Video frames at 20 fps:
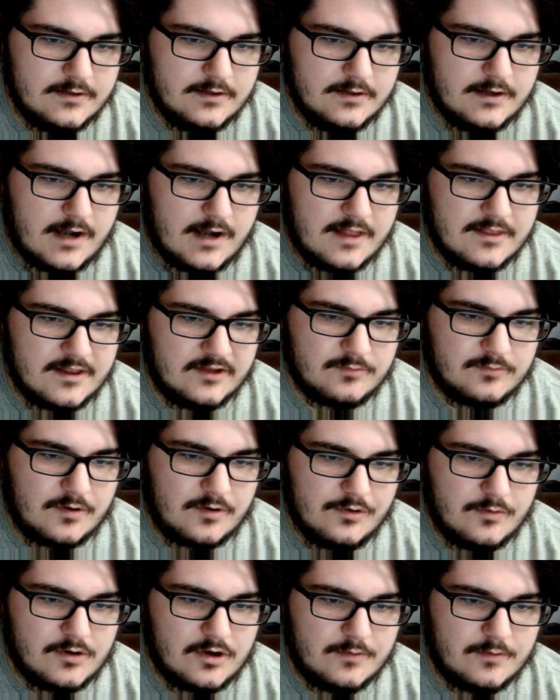I think that's probably
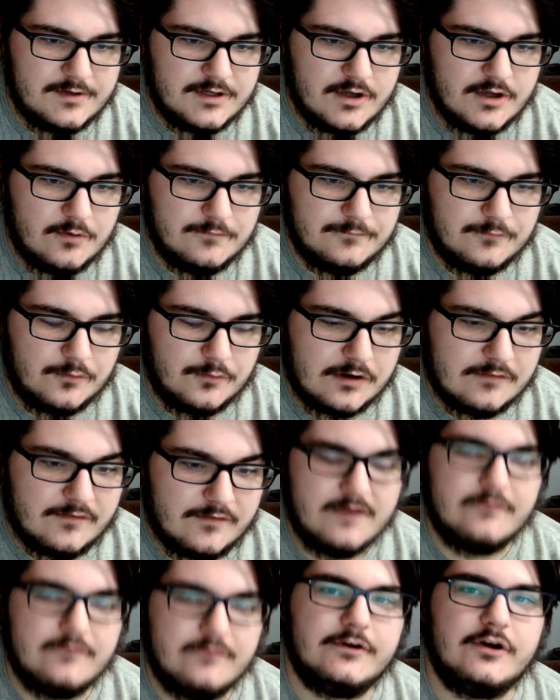what I'll be known for if I
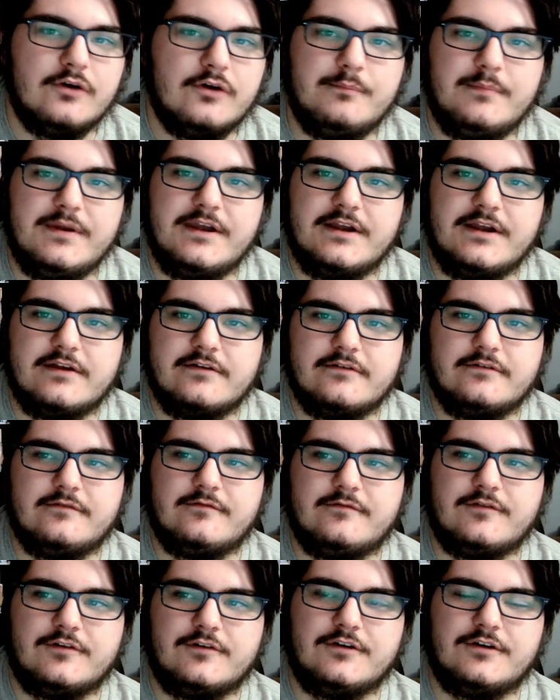ever go big
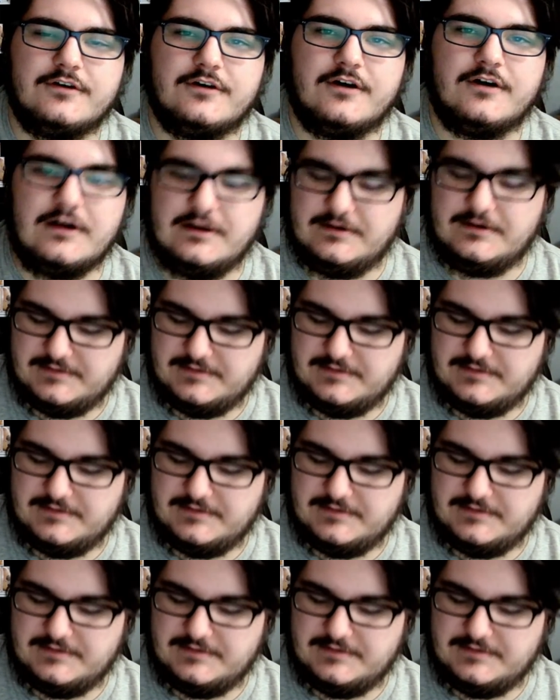for on